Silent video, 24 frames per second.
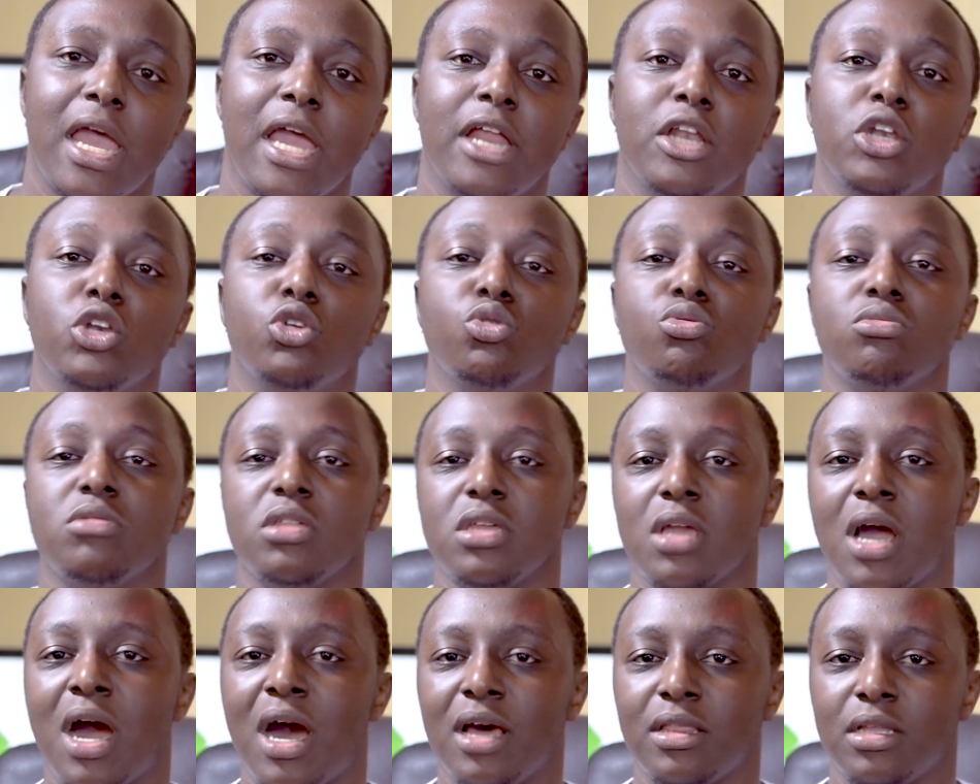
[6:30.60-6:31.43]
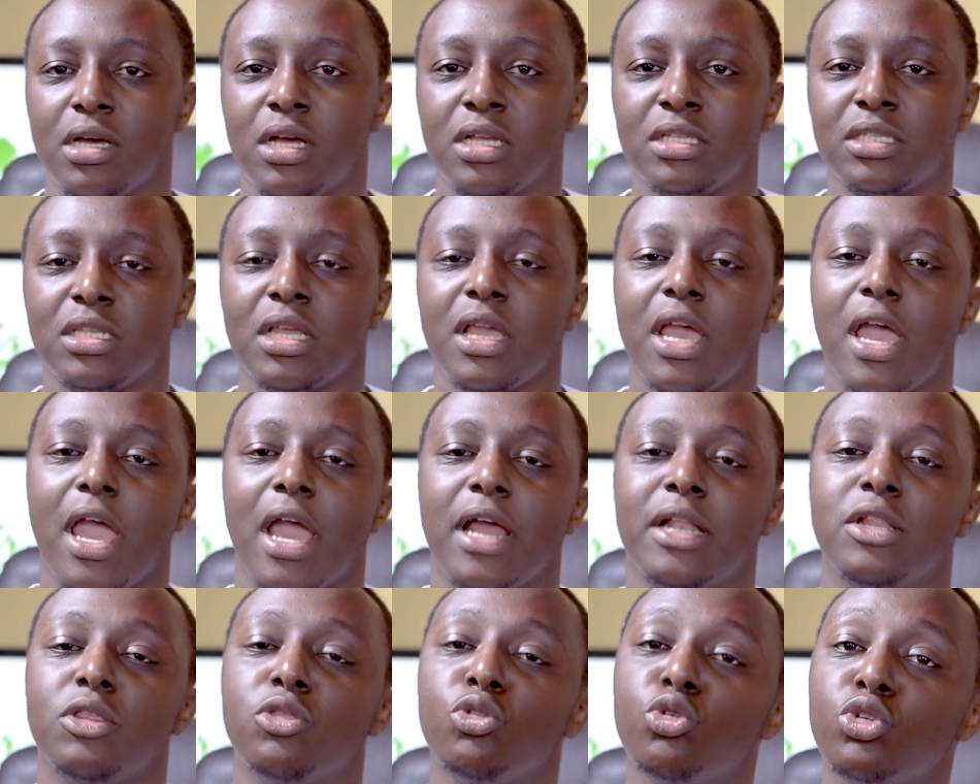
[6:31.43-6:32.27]
and do the others.
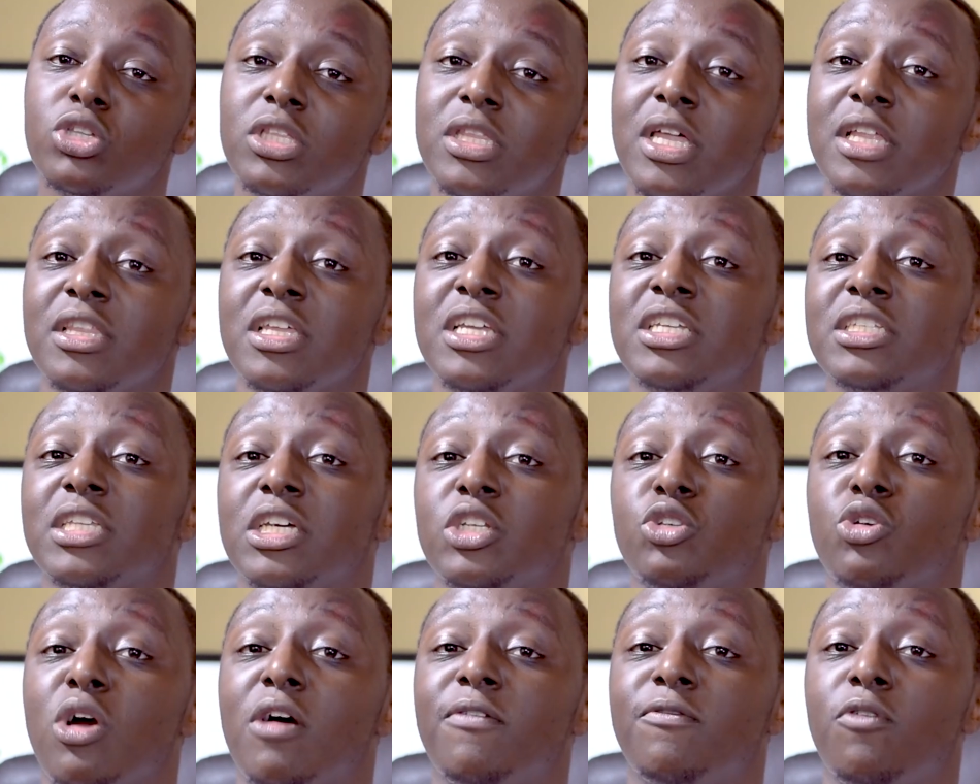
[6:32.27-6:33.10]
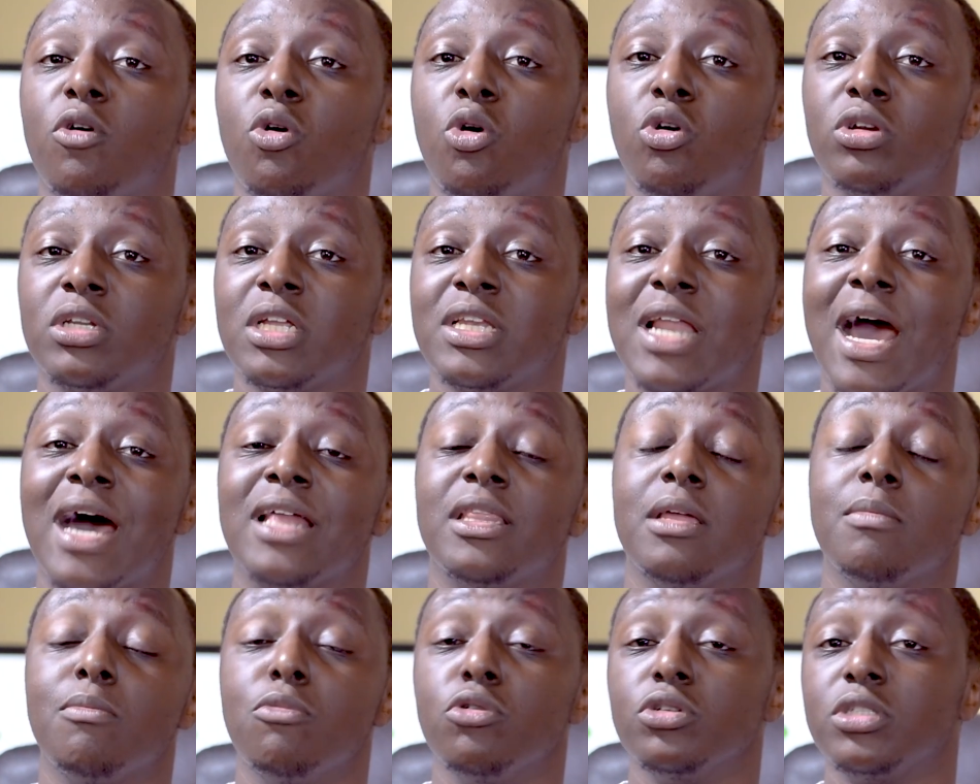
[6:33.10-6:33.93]
And the things that you have forgotten
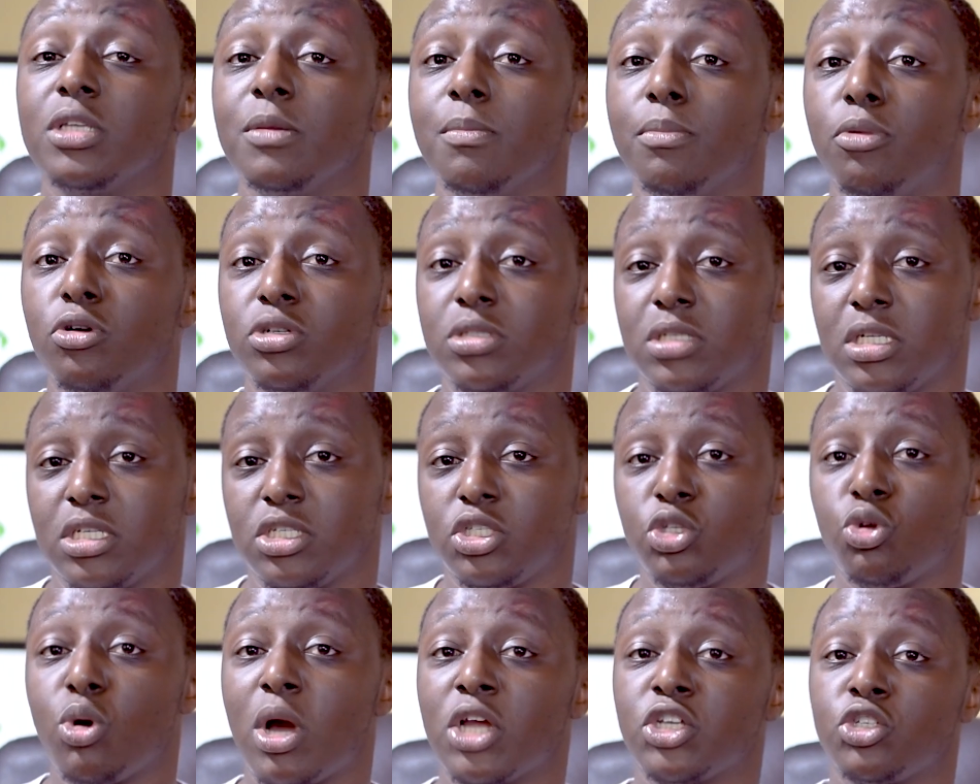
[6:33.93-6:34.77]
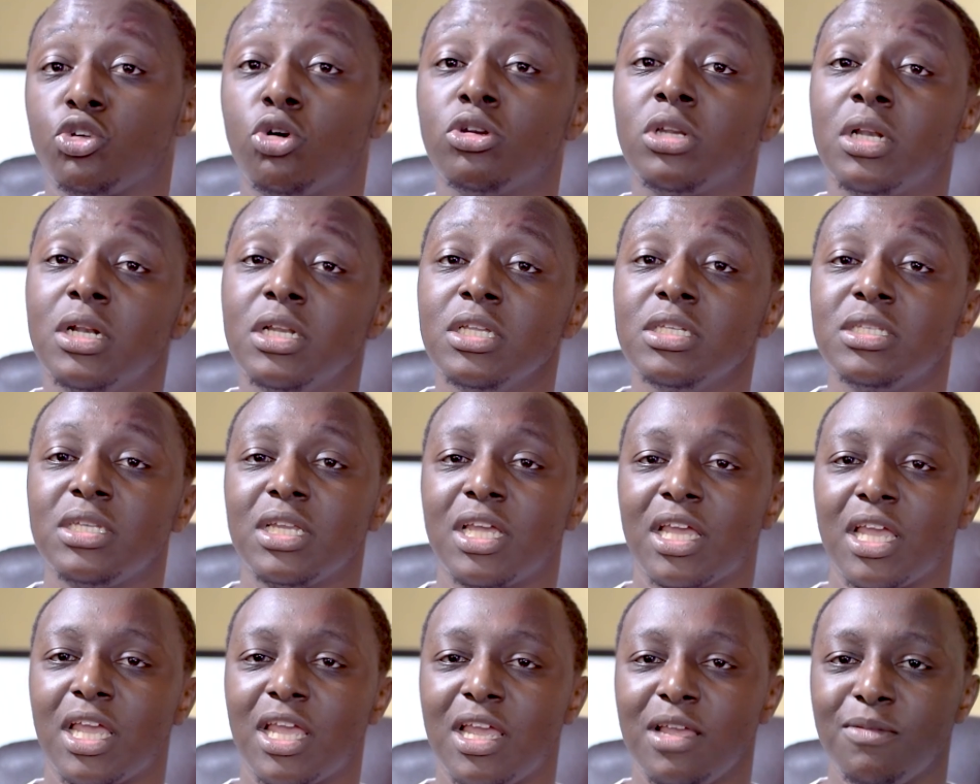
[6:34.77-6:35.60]
are the most important. So a short
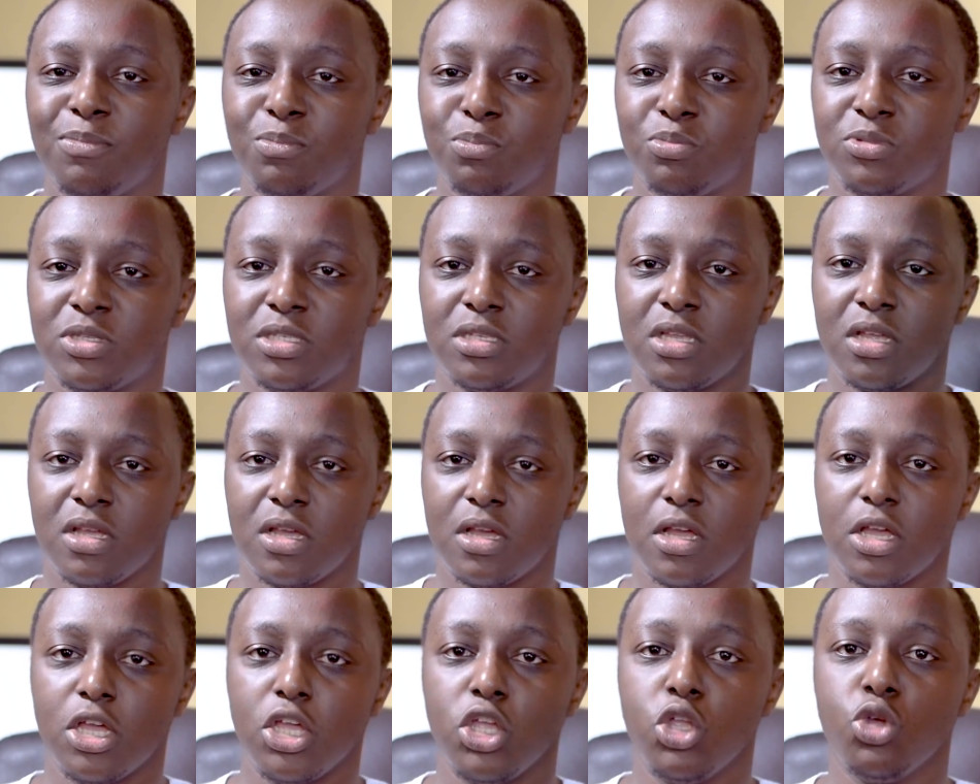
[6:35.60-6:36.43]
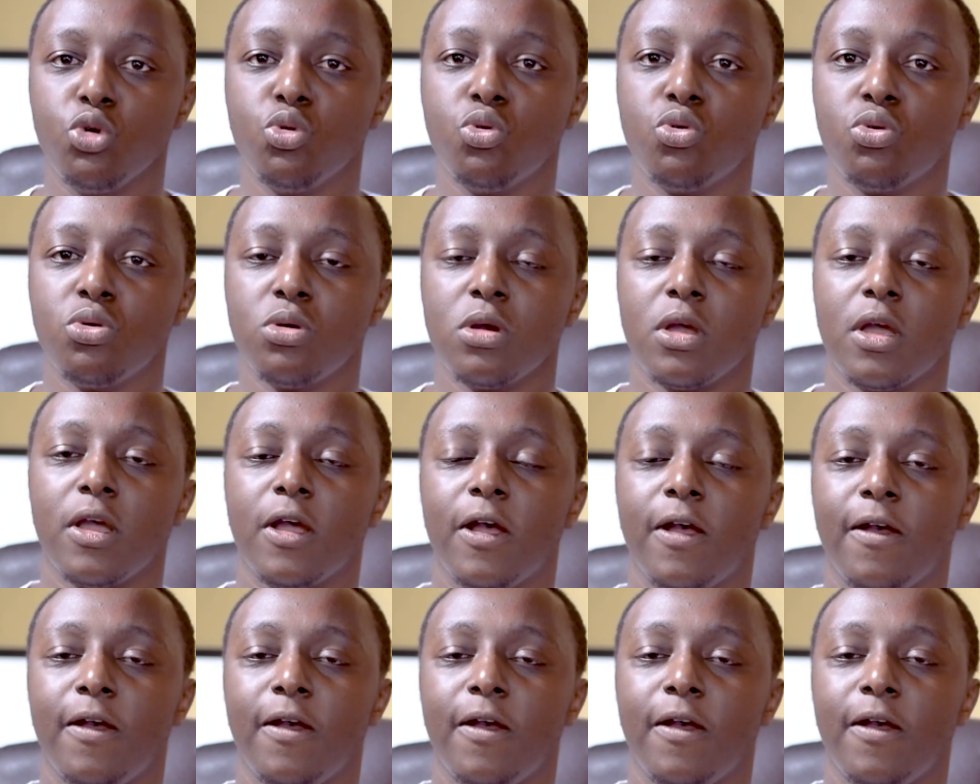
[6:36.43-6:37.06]
list keeps you